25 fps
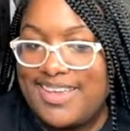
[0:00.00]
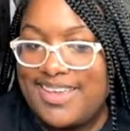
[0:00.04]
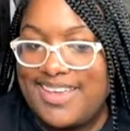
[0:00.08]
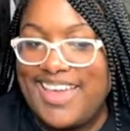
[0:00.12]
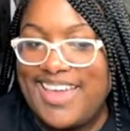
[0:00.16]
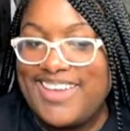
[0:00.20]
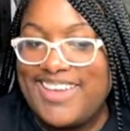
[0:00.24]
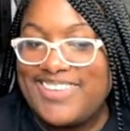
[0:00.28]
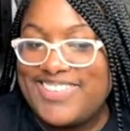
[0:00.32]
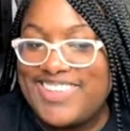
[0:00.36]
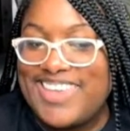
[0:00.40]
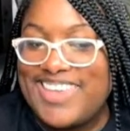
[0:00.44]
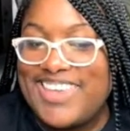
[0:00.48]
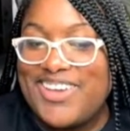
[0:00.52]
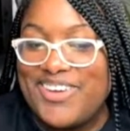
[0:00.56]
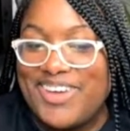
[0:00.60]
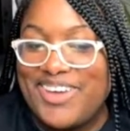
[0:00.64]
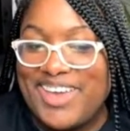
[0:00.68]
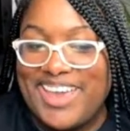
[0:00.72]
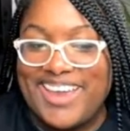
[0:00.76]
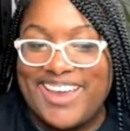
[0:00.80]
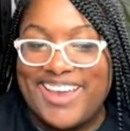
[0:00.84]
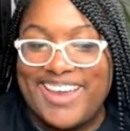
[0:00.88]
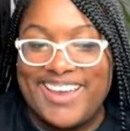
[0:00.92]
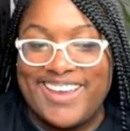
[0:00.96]
I see your
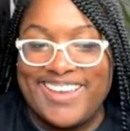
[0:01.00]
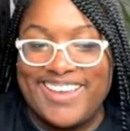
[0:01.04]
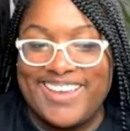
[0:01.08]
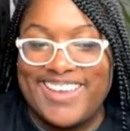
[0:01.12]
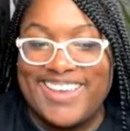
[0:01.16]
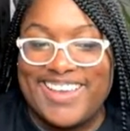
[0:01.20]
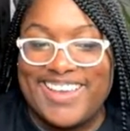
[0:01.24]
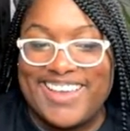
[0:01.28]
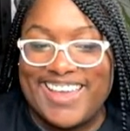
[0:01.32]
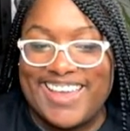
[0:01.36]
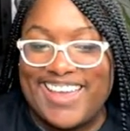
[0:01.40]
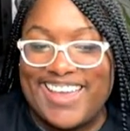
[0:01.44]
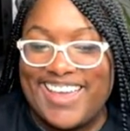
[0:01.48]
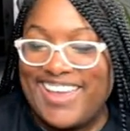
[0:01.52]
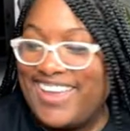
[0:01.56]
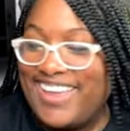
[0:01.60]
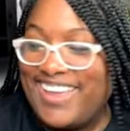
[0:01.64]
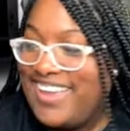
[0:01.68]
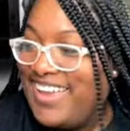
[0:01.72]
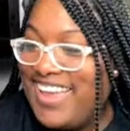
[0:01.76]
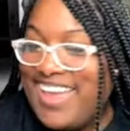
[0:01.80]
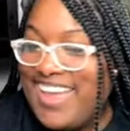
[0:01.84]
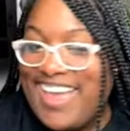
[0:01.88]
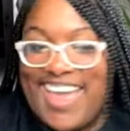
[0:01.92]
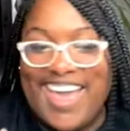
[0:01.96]
hair.
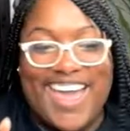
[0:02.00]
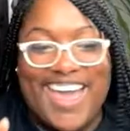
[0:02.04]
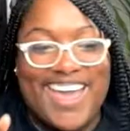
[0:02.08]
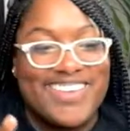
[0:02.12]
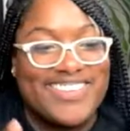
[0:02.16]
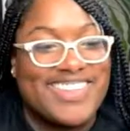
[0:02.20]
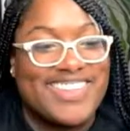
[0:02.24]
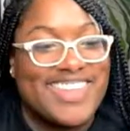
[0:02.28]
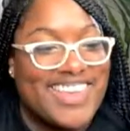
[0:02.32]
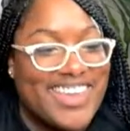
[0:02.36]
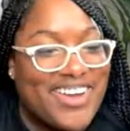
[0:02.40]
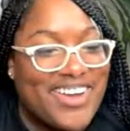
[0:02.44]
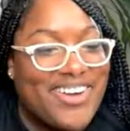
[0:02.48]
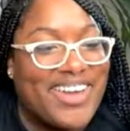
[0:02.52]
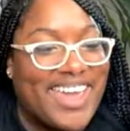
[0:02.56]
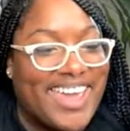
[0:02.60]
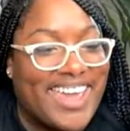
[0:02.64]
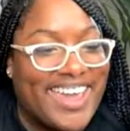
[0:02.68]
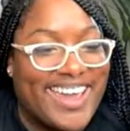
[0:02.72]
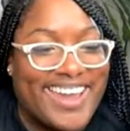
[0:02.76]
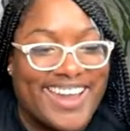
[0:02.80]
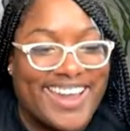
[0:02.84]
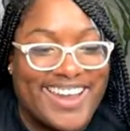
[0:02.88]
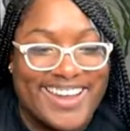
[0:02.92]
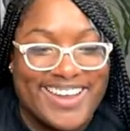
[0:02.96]
I see your
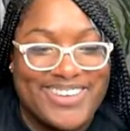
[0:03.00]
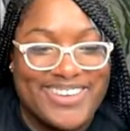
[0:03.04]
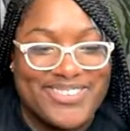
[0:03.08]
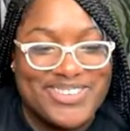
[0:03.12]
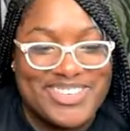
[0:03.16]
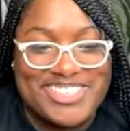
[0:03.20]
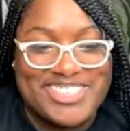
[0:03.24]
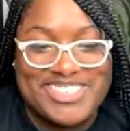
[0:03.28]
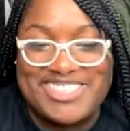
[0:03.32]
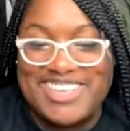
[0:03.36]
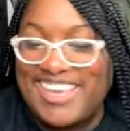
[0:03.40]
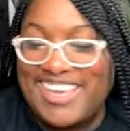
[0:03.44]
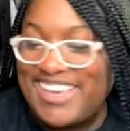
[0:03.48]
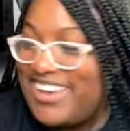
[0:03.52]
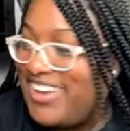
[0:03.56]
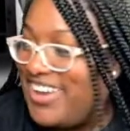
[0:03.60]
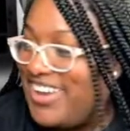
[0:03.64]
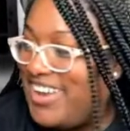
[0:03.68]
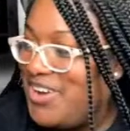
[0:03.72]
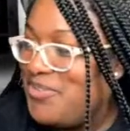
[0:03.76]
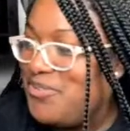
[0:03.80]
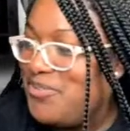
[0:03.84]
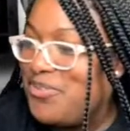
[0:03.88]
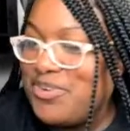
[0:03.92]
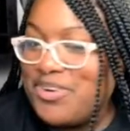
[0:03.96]
hair. What you shaking your
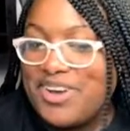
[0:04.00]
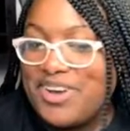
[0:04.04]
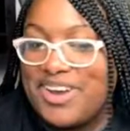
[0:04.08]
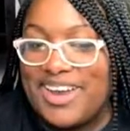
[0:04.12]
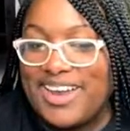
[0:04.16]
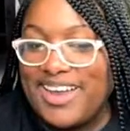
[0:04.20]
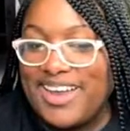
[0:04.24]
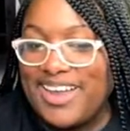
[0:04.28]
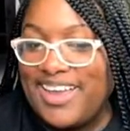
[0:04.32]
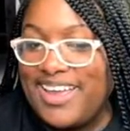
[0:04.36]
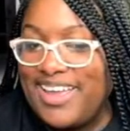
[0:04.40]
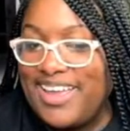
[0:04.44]
hair for?